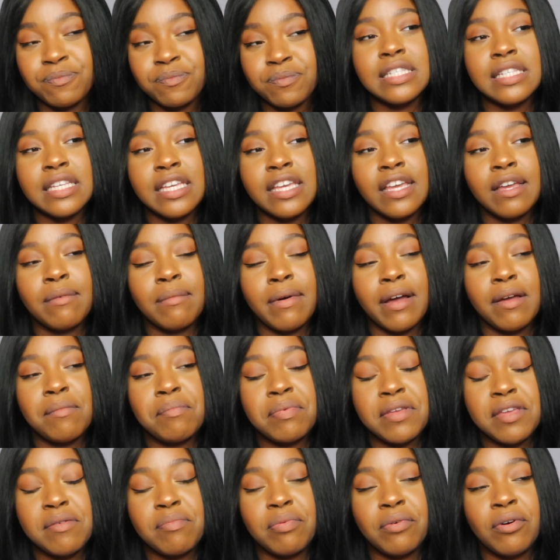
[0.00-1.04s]
Seeing my
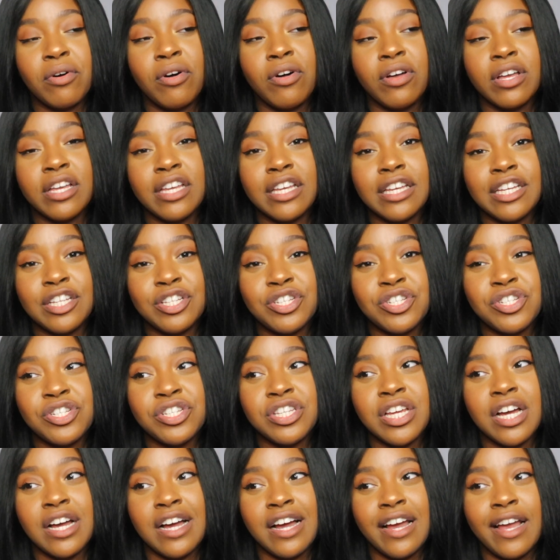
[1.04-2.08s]
people
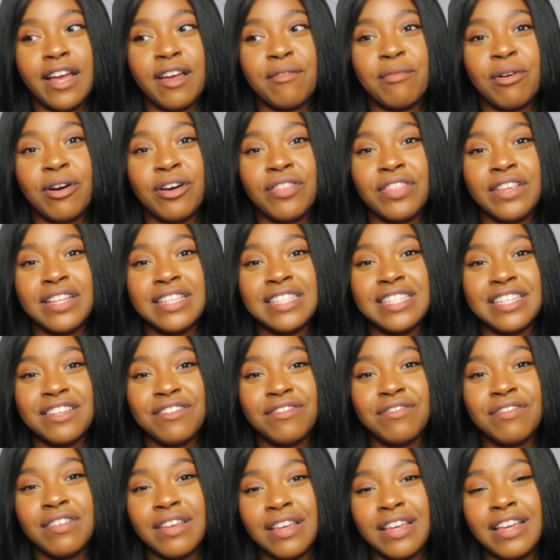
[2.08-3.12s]
each time on the
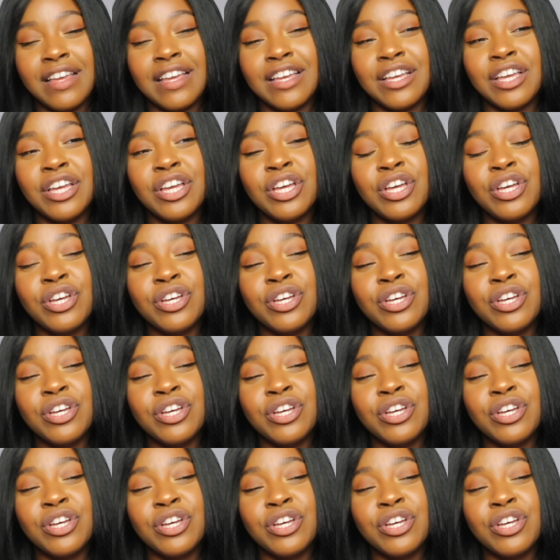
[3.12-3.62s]
T V